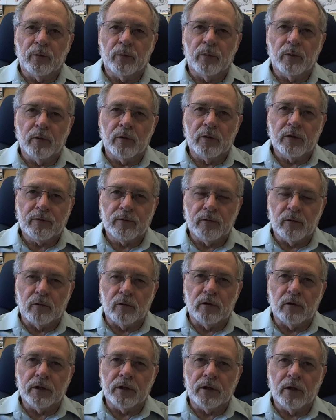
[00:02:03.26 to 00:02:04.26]
are
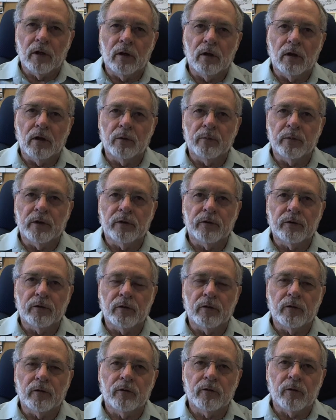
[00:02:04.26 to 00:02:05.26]
peripheral economies
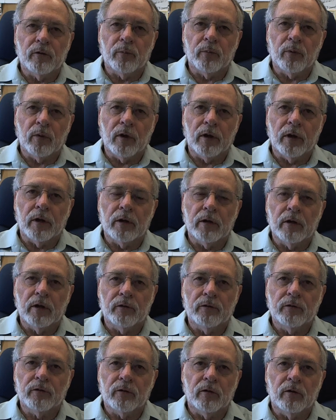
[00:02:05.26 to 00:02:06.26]
that
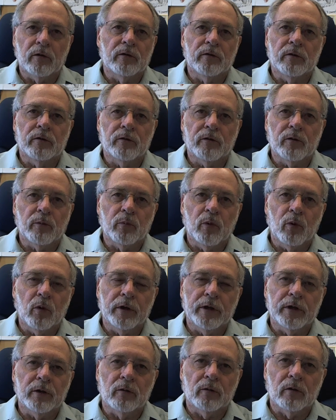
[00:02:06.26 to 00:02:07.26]
serve in
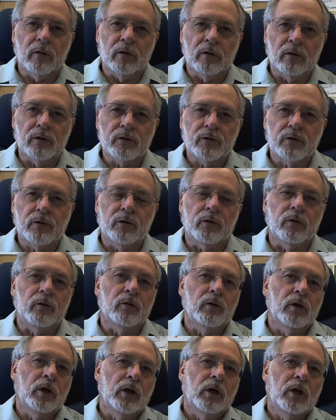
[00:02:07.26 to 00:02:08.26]
supporting roles
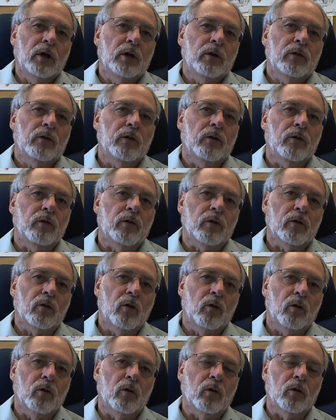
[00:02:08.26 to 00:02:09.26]
to the
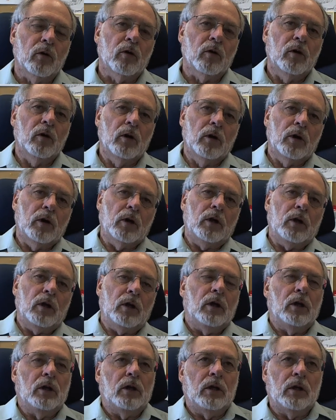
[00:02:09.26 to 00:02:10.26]
core
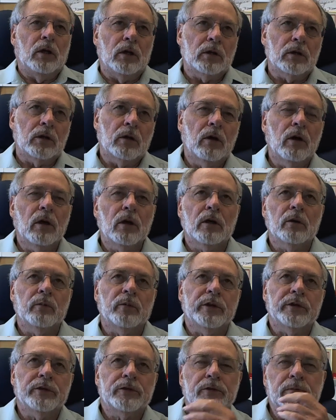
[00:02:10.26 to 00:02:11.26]

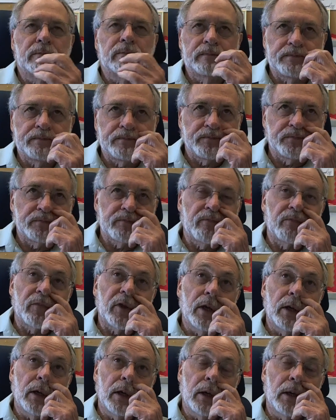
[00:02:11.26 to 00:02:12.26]
economies.
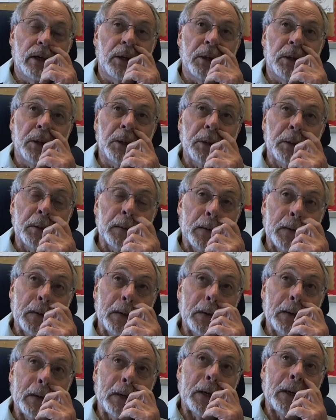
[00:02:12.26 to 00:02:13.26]
And
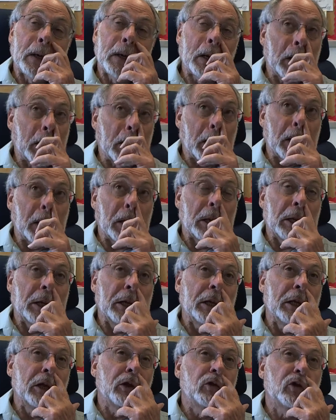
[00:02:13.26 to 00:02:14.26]

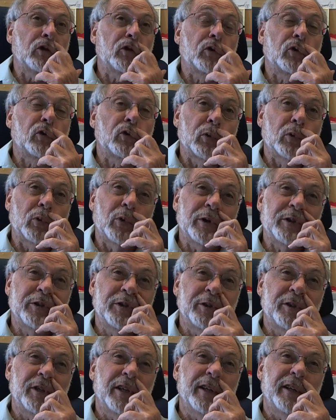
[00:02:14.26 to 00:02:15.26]
this was
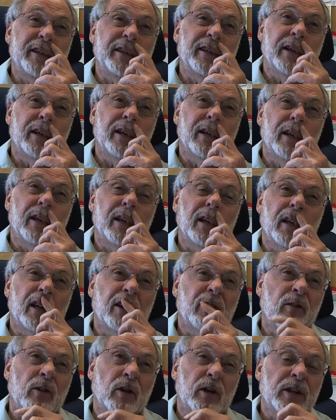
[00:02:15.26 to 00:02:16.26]
originally done at
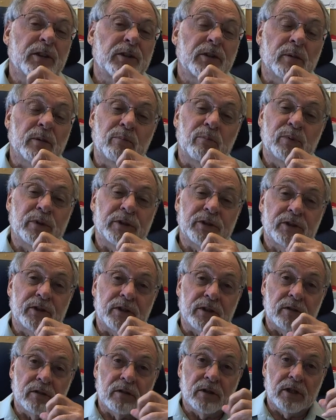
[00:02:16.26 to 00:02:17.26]
a very
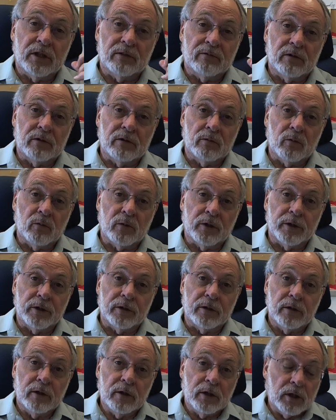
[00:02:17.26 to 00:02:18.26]
simplistic level
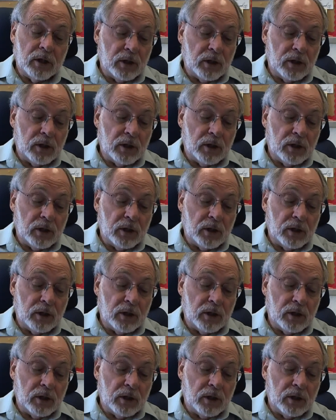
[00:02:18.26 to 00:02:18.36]
where